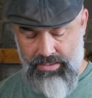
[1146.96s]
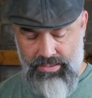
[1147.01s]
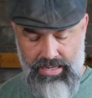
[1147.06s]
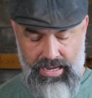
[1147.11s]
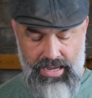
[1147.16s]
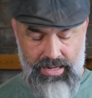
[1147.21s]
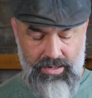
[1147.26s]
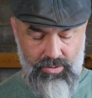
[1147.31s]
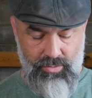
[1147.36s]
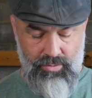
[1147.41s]

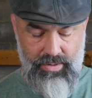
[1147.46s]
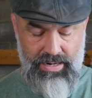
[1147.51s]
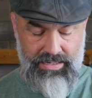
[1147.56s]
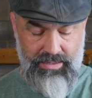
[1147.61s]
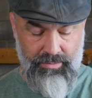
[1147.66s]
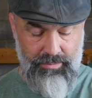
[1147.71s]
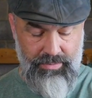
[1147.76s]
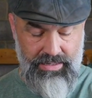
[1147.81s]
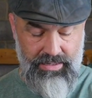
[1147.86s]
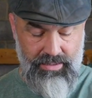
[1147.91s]
I don't
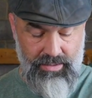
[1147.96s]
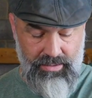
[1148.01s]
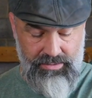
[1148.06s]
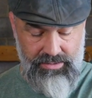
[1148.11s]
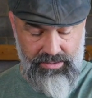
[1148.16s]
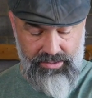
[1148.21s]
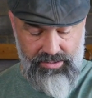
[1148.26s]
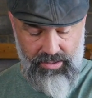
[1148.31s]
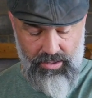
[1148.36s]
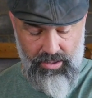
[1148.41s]
recommend all
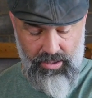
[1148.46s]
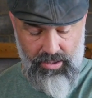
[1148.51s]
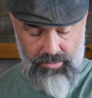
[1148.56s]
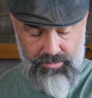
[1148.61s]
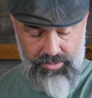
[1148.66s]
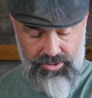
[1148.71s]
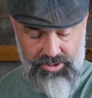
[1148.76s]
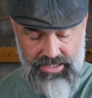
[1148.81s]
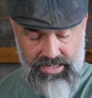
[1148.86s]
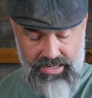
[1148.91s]
this arm
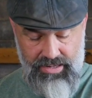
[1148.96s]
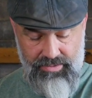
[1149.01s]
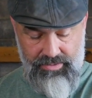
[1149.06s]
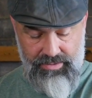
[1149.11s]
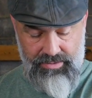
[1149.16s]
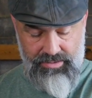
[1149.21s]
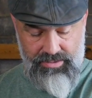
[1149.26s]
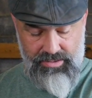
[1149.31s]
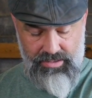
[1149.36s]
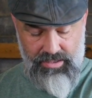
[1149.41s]

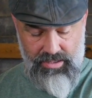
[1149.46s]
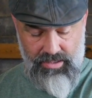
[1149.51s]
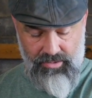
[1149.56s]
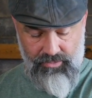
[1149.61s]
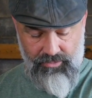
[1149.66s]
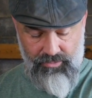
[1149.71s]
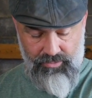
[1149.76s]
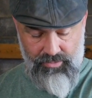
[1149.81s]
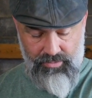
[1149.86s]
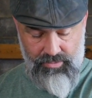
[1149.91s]
shaving
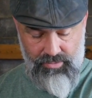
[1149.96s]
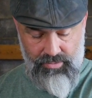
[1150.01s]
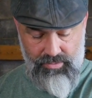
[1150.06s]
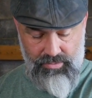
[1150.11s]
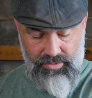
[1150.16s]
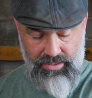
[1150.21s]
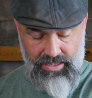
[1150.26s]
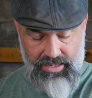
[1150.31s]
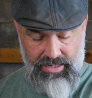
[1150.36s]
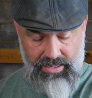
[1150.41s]
stuff. You
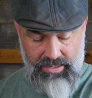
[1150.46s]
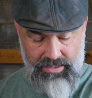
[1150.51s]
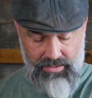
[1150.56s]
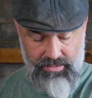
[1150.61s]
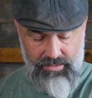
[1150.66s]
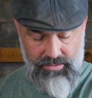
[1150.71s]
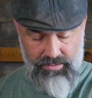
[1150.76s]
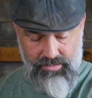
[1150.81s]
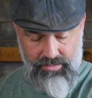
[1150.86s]
can,